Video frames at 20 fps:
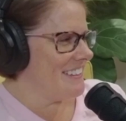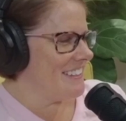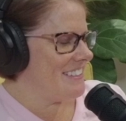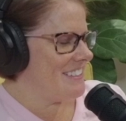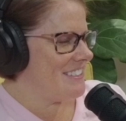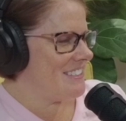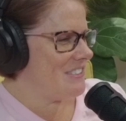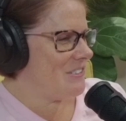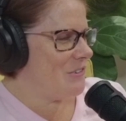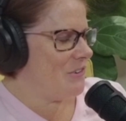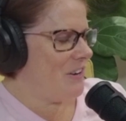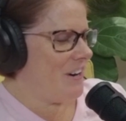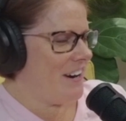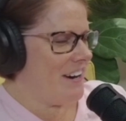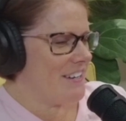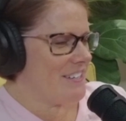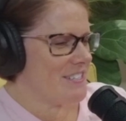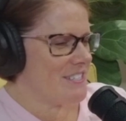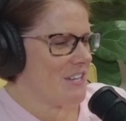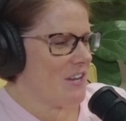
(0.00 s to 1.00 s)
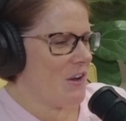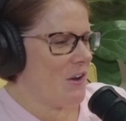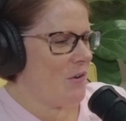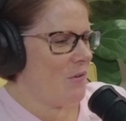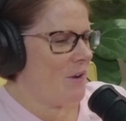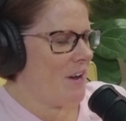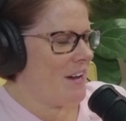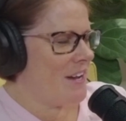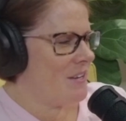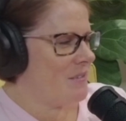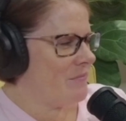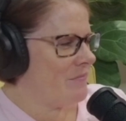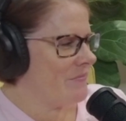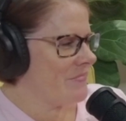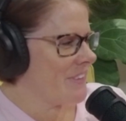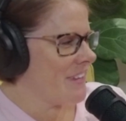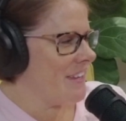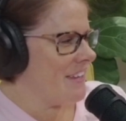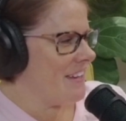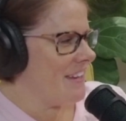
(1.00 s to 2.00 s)
Sure. So
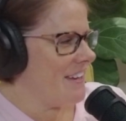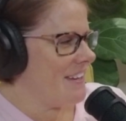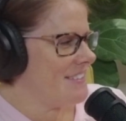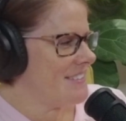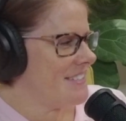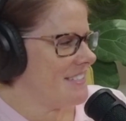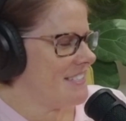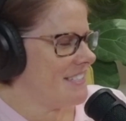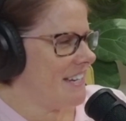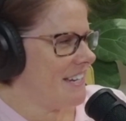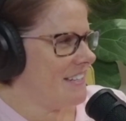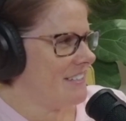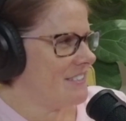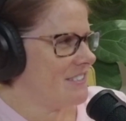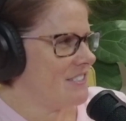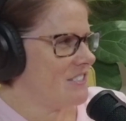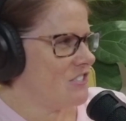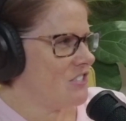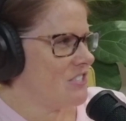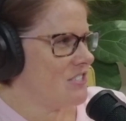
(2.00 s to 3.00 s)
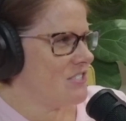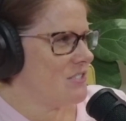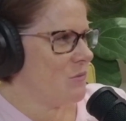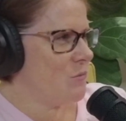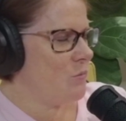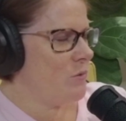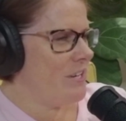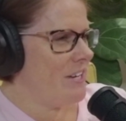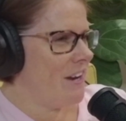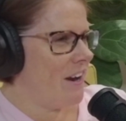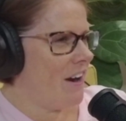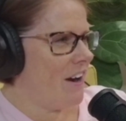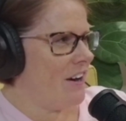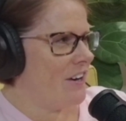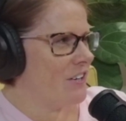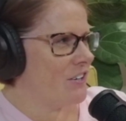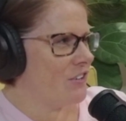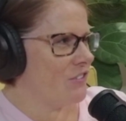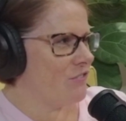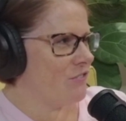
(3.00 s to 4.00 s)
as the title suggested, we
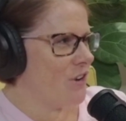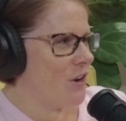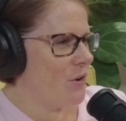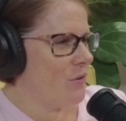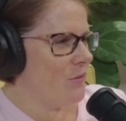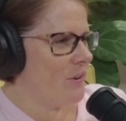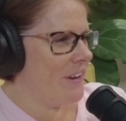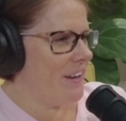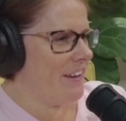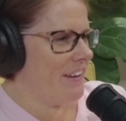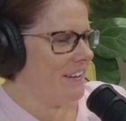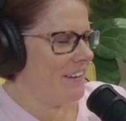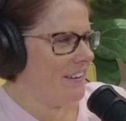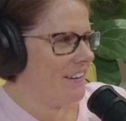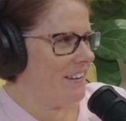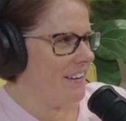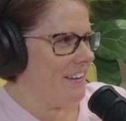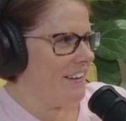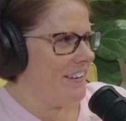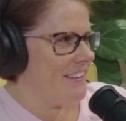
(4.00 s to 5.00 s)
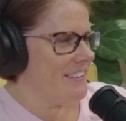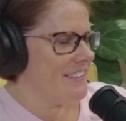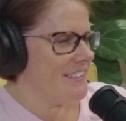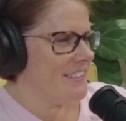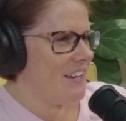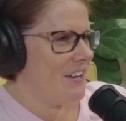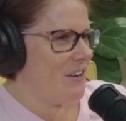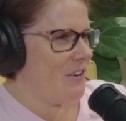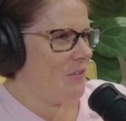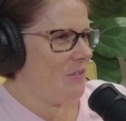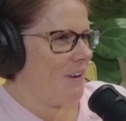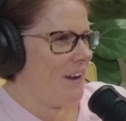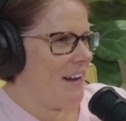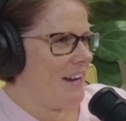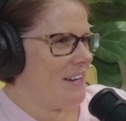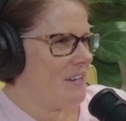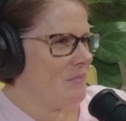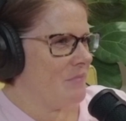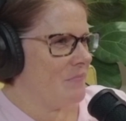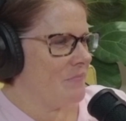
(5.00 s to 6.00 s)
are growing. So
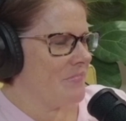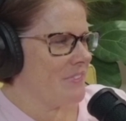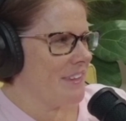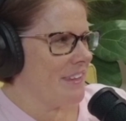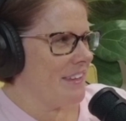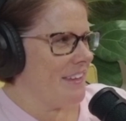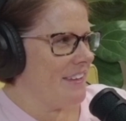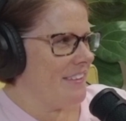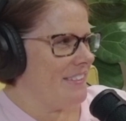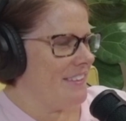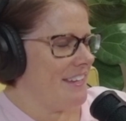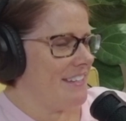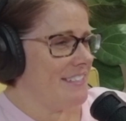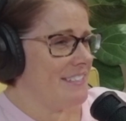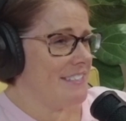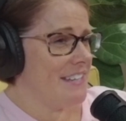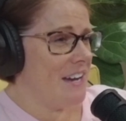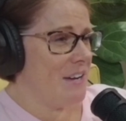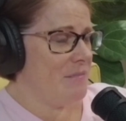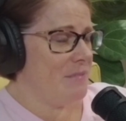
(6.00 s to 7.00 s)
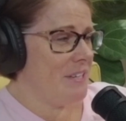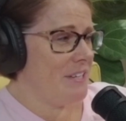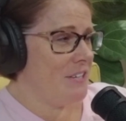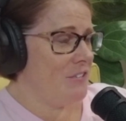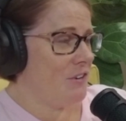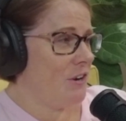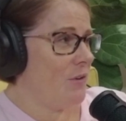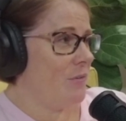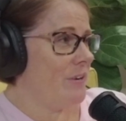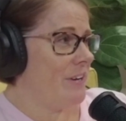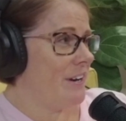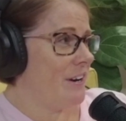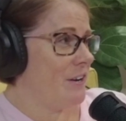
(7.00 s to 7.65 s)
that does not mean growing our